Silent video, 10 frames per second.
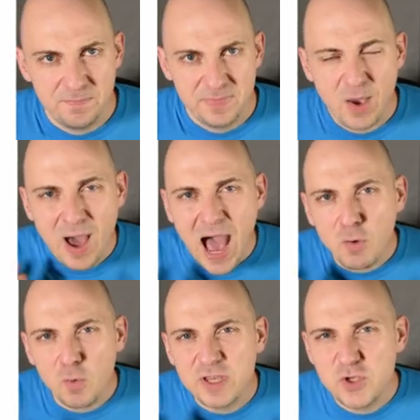Now, how
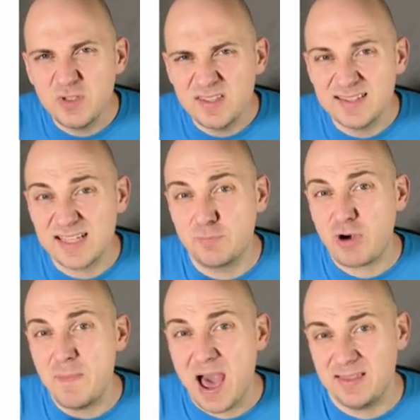are we using this as a
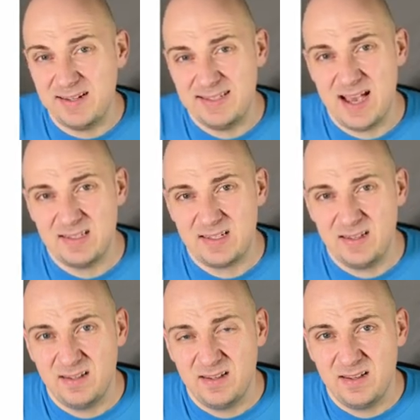primality test?
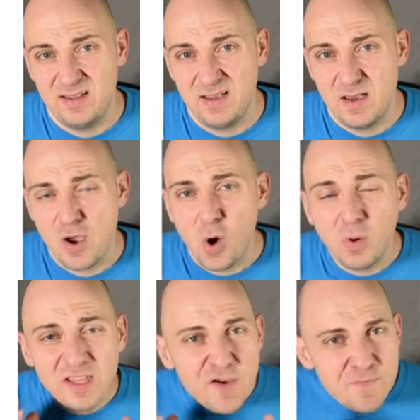
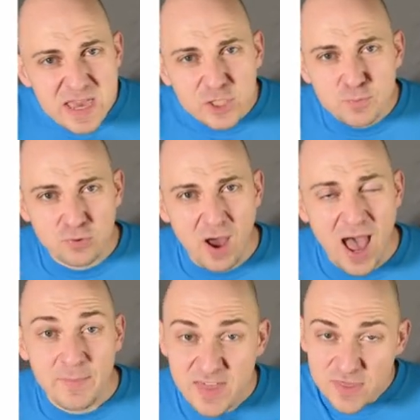Well, if p is
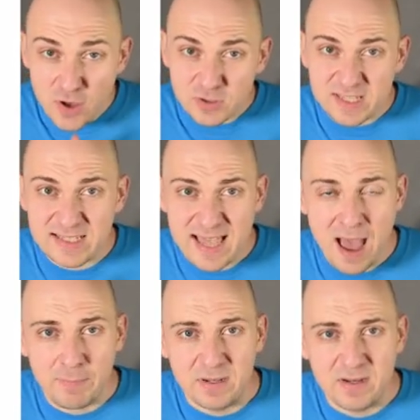prime, then those things
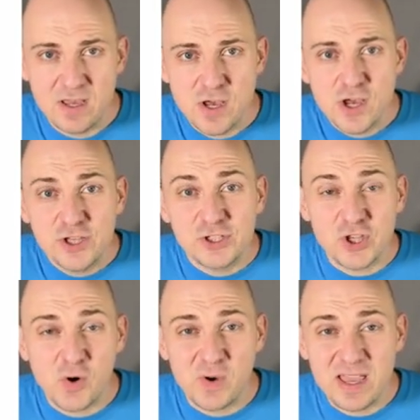happen.
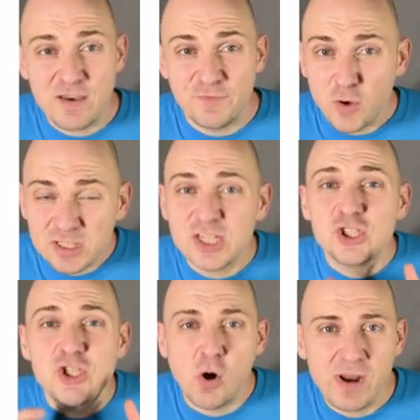So if those things
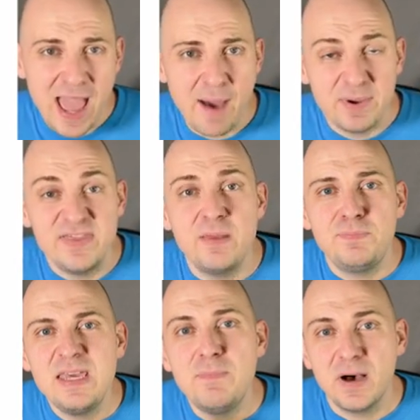don't happen, then
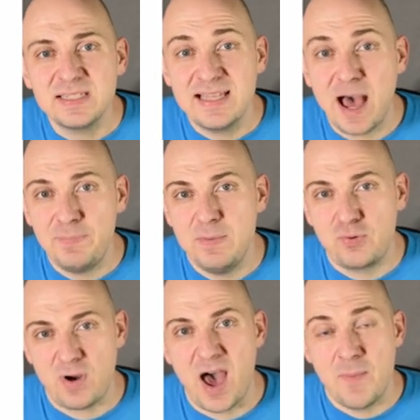p must not be
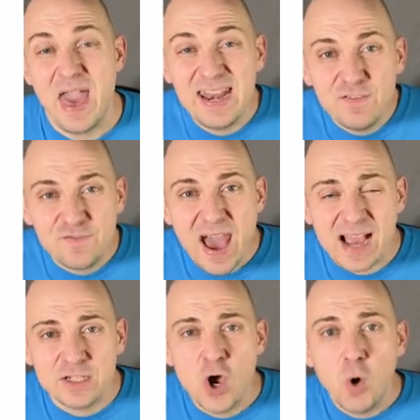prime. And in
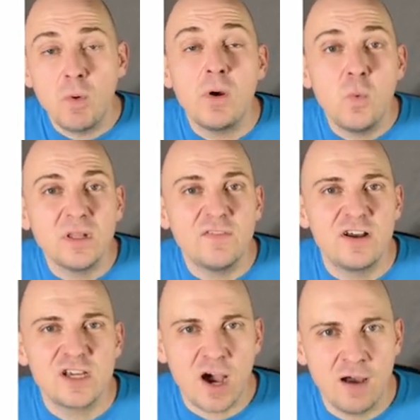fact, what we will have
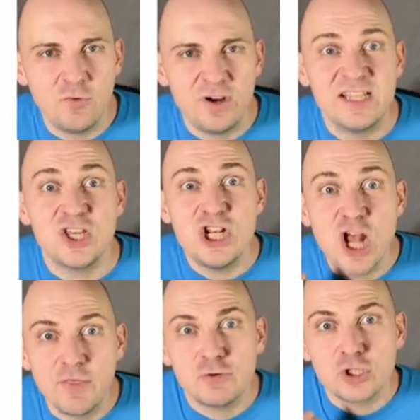uncovered is
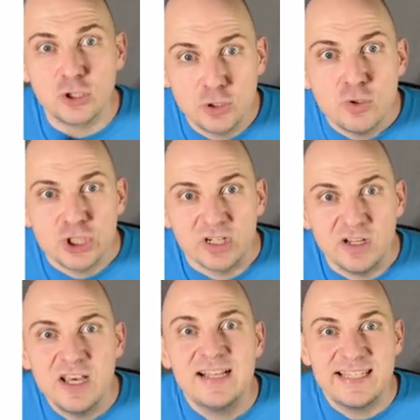another
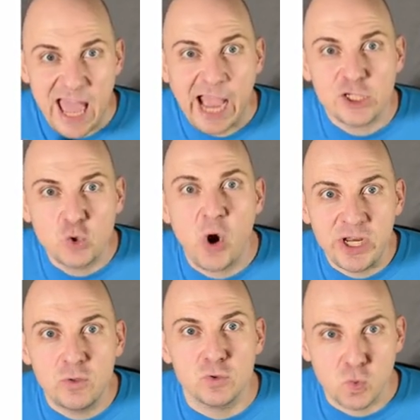solution to x squared
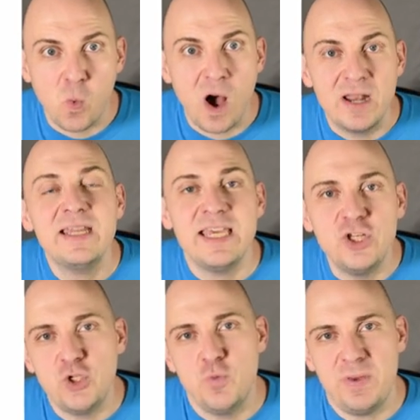equals 1
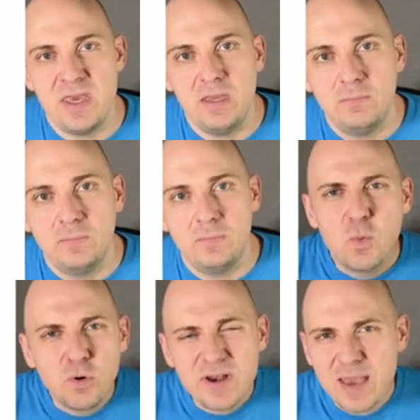in UP. We
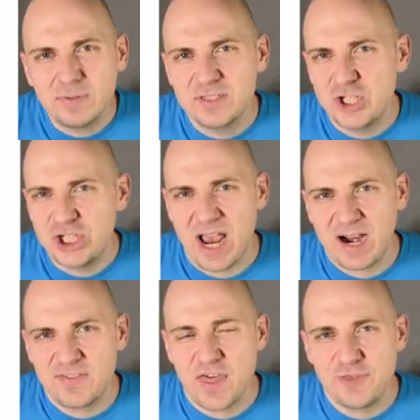weren't able to
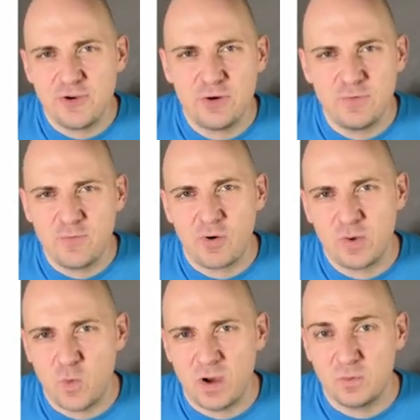check that
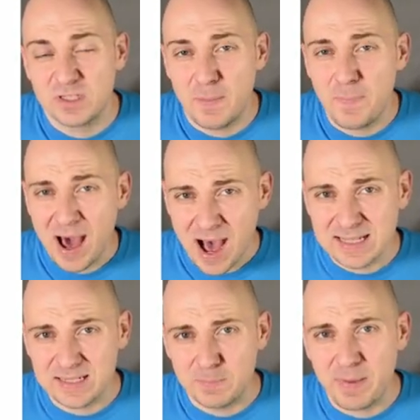341 was
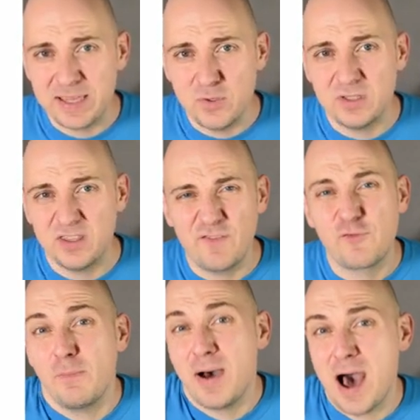composite by using the
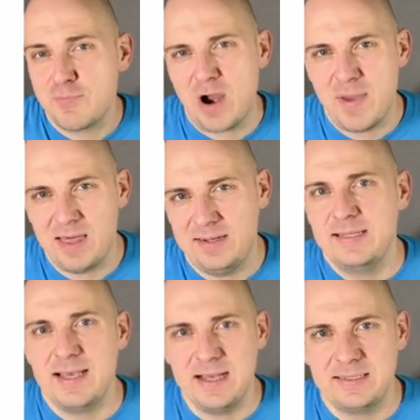Fermat primality
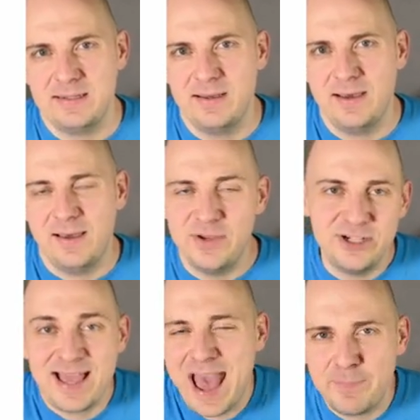test. it
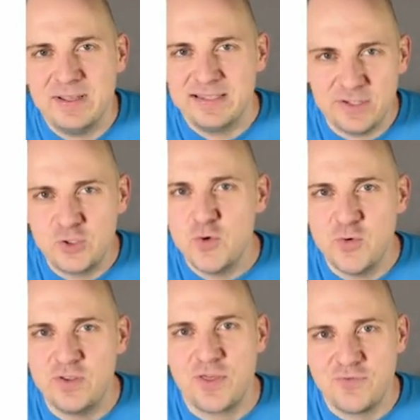just happens that
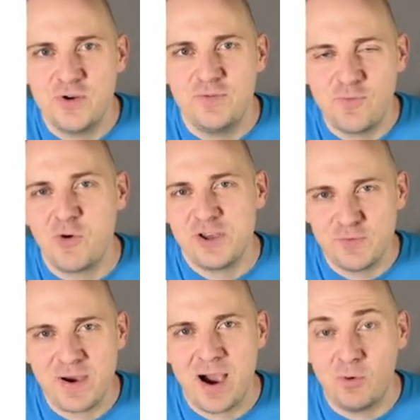2 to the
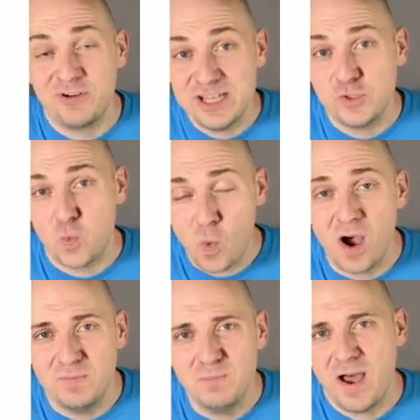340th power is
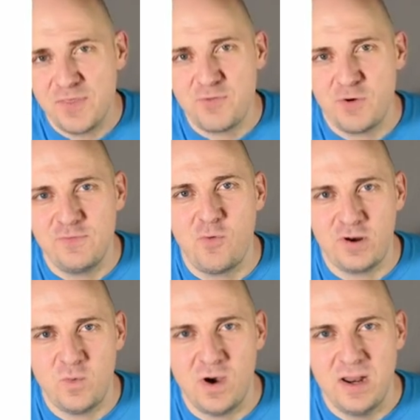1 mod
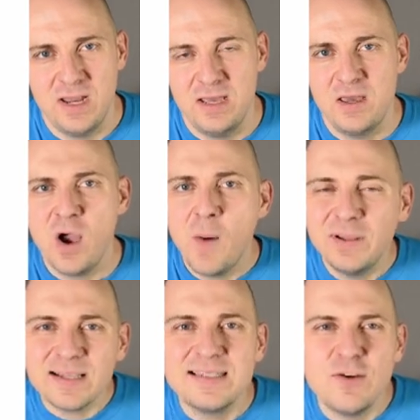341.
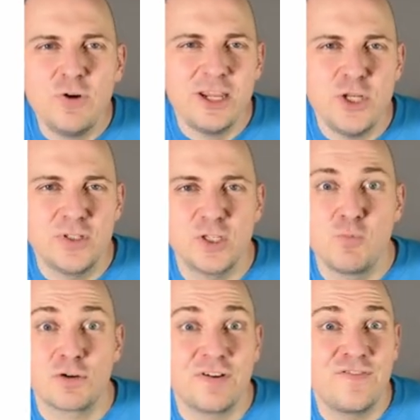But let's see if we can use this
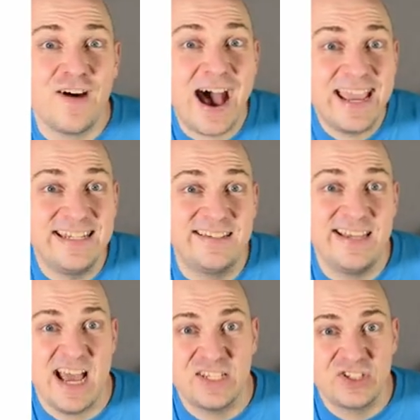more refined
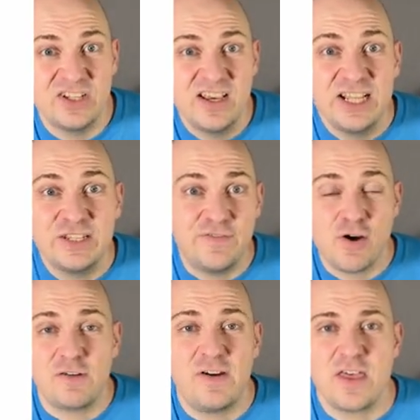test to
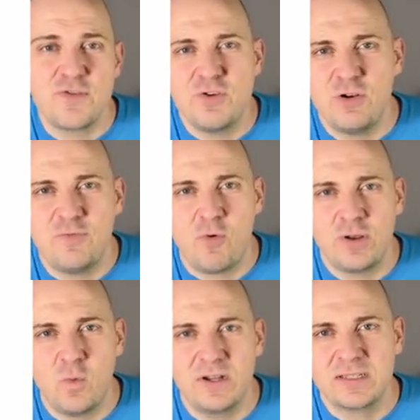verify that
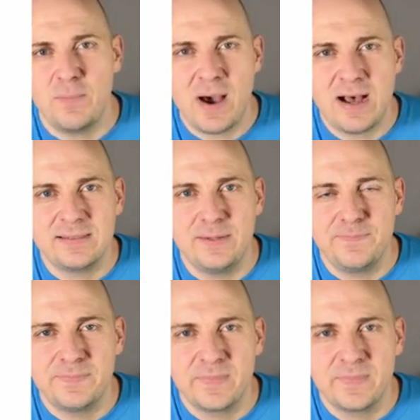341 is composite.